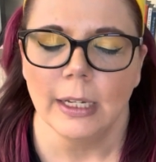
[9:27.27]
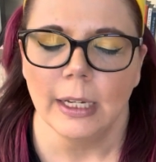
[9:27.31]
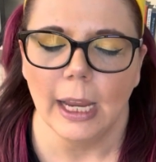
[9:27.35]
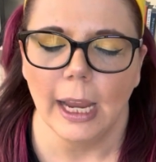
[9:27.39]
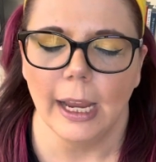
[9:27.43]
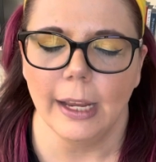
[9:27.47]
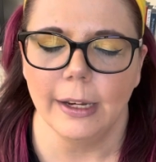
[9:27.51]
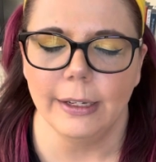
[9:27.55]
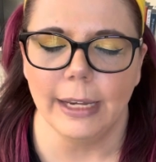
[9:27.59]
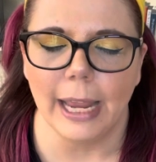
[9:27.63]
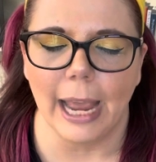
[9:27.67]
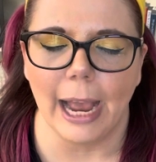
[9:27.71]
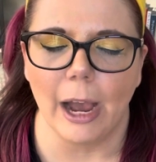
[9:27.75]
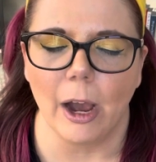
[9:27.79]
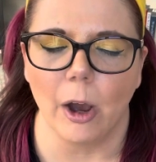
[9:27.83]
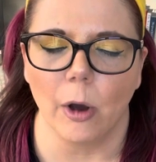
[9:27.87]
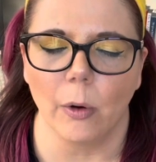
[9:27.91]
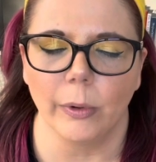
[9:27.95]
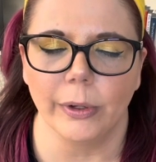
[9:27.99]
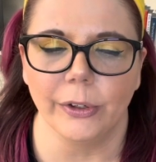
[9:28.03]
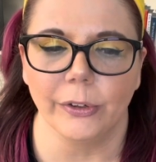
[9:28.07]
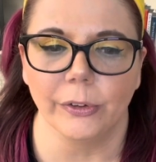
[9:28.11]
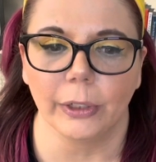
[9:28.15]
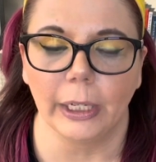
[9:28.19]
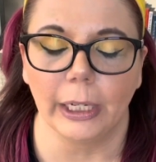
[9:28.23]
And now
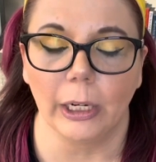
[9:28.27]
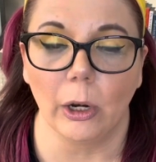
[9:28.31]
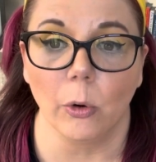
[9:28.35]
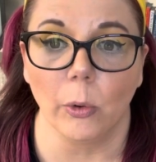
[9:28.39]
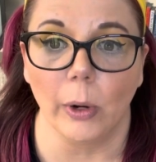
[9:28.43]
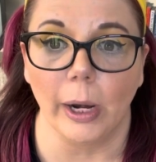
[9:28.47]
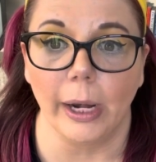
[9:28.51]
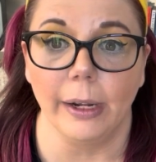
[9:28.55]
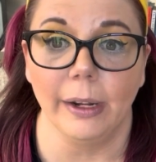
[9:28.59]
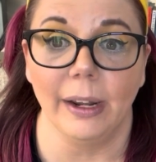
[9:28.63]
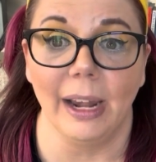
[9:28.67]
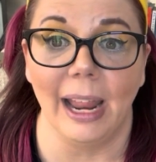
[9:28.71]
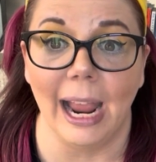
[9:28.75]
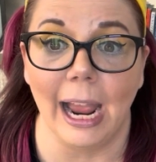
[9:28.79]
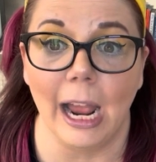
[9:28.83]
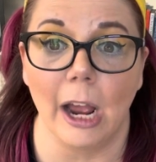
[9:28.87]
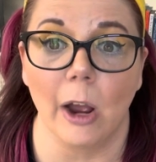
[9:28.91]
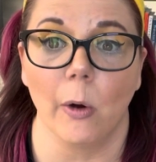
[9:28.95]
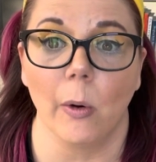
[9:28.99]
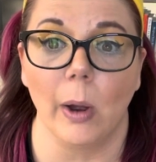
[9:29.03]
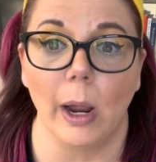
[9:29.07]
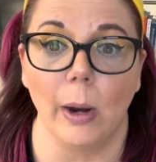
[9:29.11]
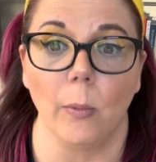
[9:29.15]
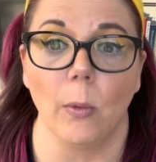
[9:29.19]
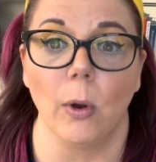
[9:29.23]
you're like, all right,
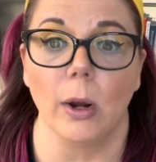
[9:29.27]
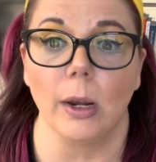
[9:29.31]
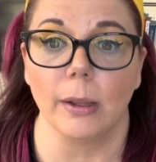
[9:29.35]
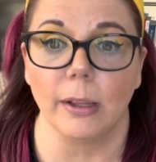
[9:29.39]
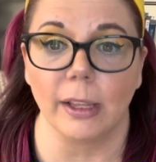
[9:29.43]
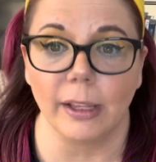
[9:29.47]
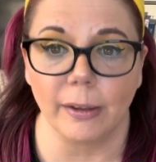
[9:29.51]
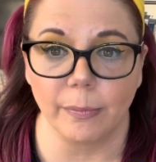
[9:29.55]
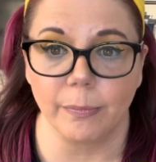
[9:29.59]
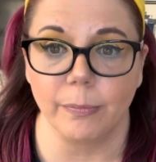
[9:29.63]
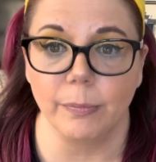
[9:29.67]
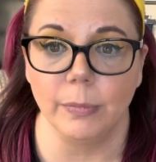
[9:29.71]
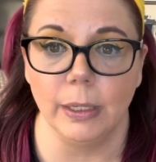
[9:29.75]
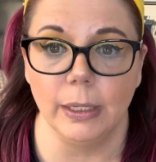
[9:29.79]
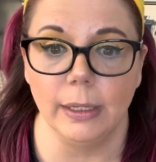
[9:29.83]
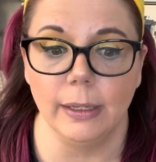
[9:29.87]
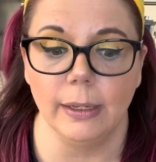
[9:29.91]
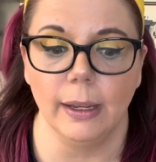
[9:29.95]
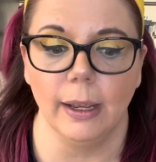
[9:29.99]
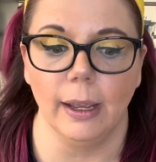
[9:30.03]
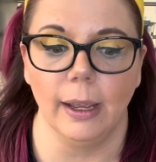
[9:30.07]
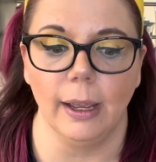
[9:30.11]
now I want to,